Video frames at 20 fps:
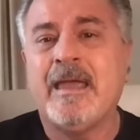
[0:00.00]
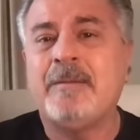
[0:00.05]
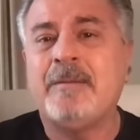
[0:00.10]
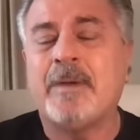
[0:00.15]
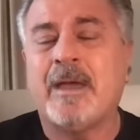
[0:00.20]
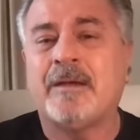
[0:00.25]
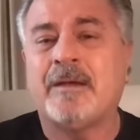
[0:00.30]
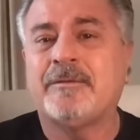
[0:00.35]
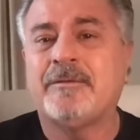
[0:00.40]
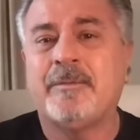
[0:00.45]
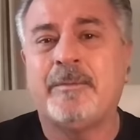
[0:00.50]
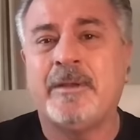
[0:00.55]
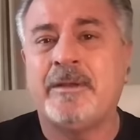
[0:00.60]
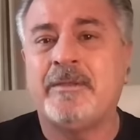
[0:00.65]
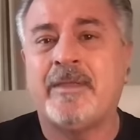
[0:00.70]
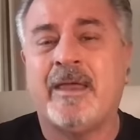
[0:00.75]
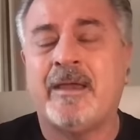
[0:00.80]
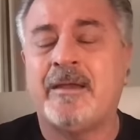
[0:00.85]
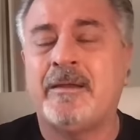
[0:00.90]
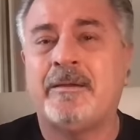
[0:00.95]
came back to me
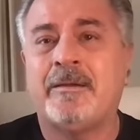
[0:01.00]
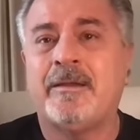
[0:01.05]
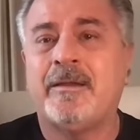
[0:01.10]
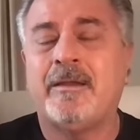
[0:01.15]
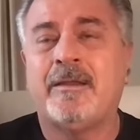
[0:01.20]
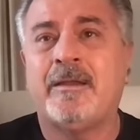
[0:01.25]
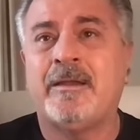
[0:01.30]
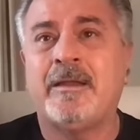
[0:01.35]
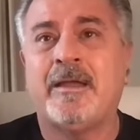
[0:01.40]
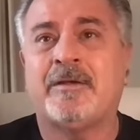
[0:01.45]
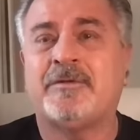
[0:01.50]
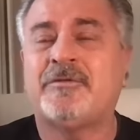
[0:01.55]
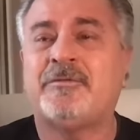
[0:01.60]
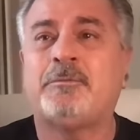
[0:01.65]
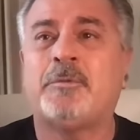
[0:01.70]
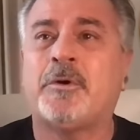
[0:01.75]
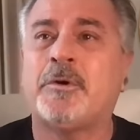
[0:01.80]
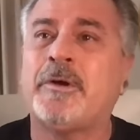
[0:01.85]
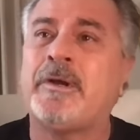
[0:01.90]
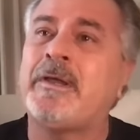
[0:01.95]
that the next
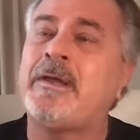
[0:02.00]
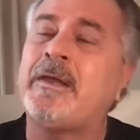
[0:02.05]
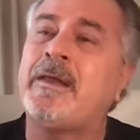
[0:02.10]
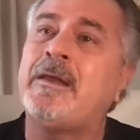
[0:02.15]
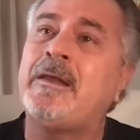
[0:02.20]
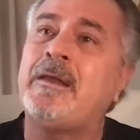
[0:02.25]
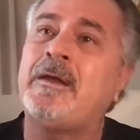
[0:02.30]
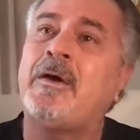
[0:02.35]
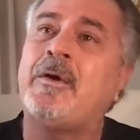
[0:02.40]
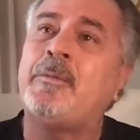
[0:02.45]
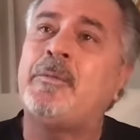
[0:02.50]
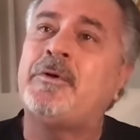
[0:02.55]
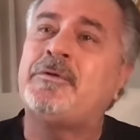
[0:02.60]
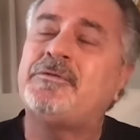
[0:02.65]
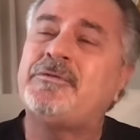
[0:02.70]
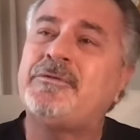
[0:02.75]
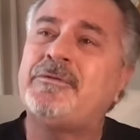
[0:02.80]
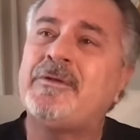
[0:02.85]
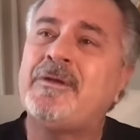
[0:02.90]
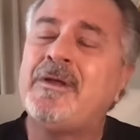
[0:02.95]
morning, and he
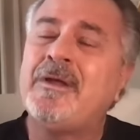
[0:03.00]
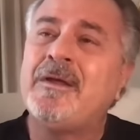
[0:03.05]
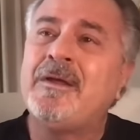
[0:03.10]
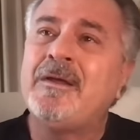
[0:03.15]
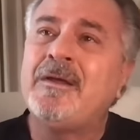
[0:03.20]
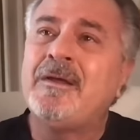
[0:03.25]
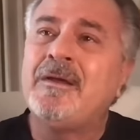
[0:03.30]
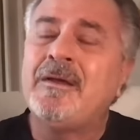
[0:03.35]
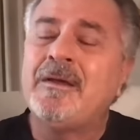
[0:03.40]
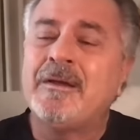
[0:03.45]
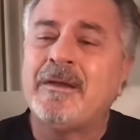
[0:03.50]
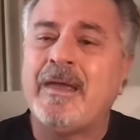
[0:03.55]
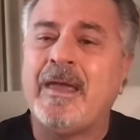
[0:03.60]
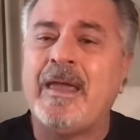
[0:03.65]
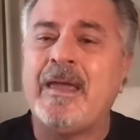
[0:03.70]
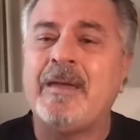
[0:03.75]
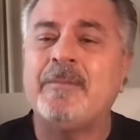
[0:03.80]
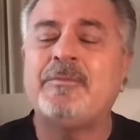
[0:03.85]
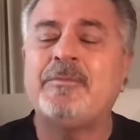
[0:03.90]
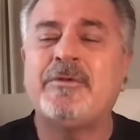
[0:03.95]
almost
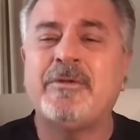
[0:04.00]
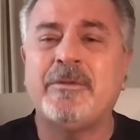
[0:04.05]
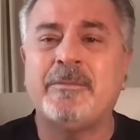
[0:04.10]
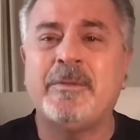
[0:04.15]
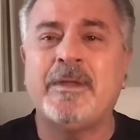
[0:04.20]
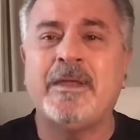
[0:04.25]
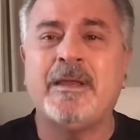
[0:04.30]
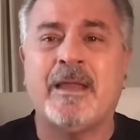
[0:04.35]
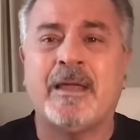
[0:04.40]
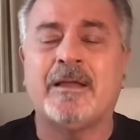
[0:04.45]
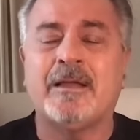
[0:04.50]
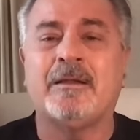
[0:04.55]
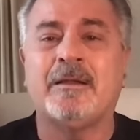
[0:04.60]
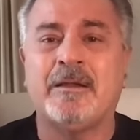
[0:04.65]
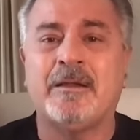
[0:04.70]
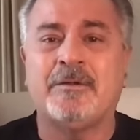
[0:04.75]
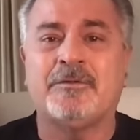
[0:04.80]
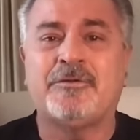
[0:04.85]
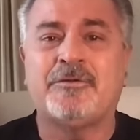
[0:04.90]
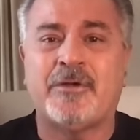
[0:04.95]
came to me like a
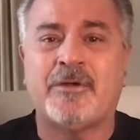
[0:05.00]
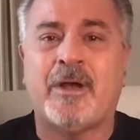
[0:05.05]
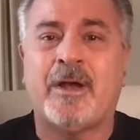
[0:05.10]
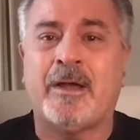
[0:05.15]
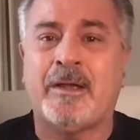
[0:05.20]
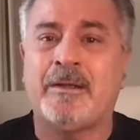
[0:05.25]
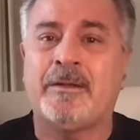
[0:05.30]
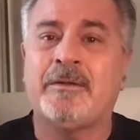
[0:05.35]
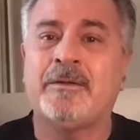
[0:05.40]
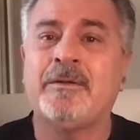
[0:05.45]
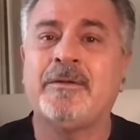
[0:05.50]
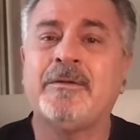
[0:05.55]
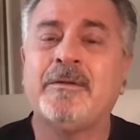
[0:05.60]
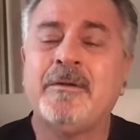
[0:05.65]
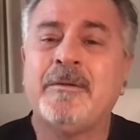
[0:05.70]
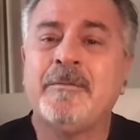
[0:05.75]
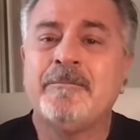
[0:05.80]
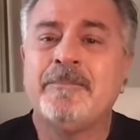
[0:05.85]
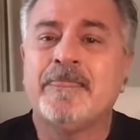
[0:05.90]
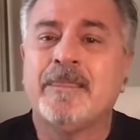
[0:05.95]
little child.
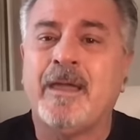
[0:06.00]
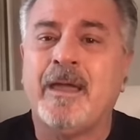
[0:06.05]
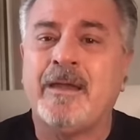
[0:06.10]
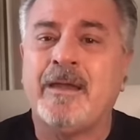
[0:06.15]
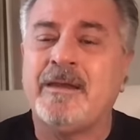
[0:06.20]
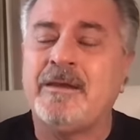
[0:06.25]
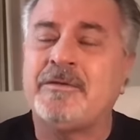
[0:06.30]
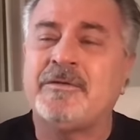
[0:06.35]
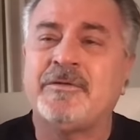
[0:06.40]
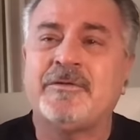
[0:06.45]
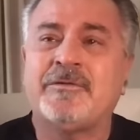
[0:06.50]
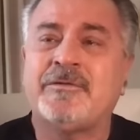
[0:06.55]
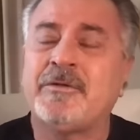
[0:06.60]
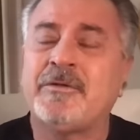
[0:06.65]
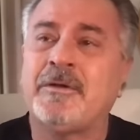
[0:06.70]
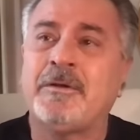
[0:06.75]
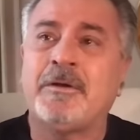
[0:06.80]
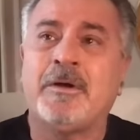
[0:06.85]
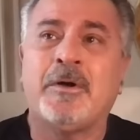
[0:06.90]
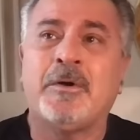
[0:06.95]
And he just
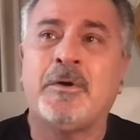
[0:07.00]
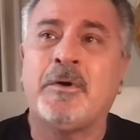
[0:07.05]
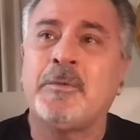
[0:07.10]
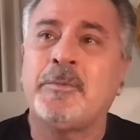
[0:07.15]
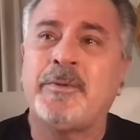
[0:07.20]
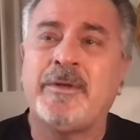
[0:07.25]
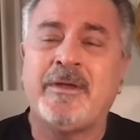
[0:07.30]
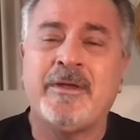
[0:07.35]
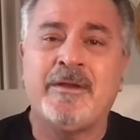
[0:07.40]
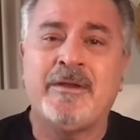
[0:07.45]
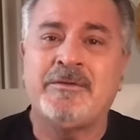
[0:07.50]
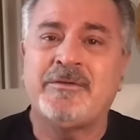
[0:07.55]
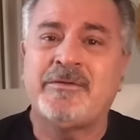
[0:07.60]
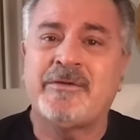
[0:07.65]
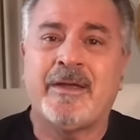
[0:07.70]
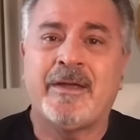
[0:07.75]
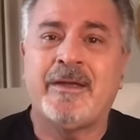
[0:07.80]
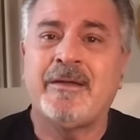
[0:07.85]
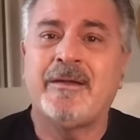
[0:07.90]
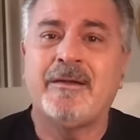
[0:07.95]
said, oh, P
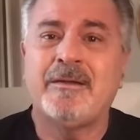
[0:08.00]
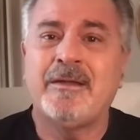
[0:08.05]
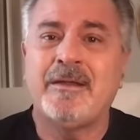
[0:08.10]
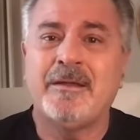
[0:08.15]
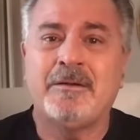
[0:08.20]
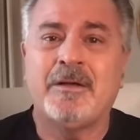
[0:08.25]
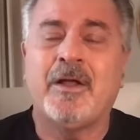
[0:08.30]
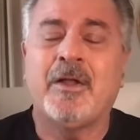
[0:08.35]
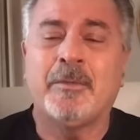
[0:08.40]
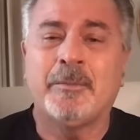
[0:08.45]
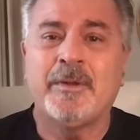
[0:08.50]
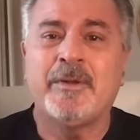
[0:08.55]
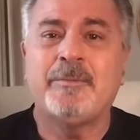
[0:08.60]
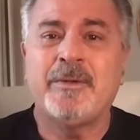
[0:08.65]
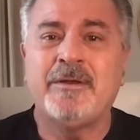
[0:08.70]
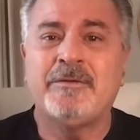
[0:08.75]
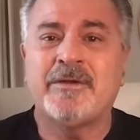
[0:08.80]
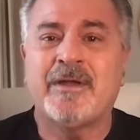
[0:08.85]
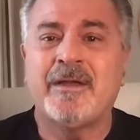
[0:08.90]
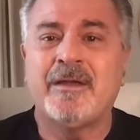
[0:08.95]
J. He called me
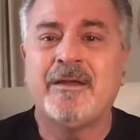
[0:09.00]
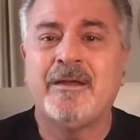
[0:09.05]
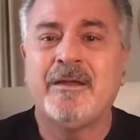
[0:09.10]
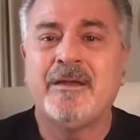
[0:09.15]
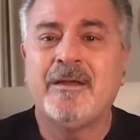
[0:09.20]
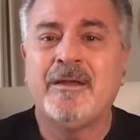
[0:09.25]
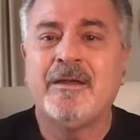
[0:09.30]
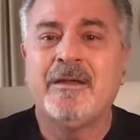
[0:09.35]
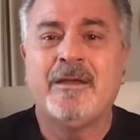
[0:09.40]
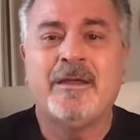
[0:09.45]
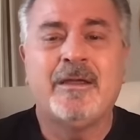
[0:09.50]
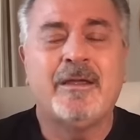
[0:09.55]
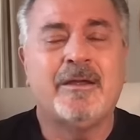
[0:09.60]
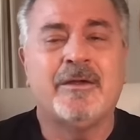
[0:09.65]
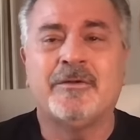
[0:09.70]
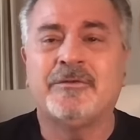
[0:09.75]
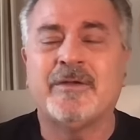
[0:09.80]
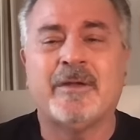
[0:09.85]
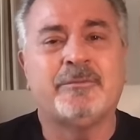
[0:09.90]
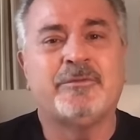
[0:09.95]
P J. He
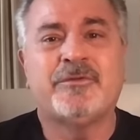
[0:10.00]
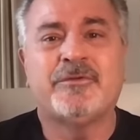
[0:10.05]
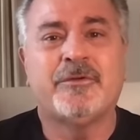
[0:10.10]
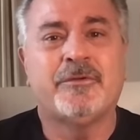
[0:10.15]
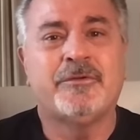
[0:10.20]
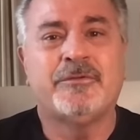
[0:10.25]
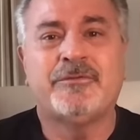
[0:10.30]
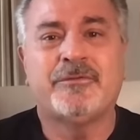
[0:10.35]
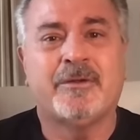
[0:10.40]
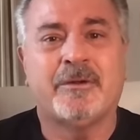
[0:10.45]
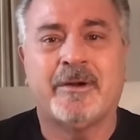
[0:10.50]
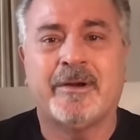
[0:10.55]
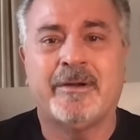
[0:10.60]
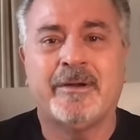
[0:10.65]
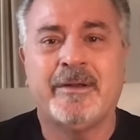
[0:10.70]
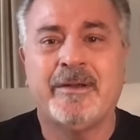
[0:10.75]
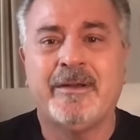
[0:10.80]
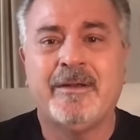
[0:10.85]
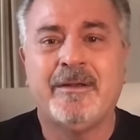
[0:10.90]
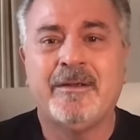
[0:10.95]
goes, I'm so
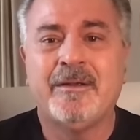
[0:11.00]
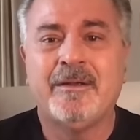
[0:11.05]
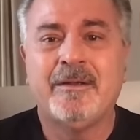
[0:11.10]
sorry.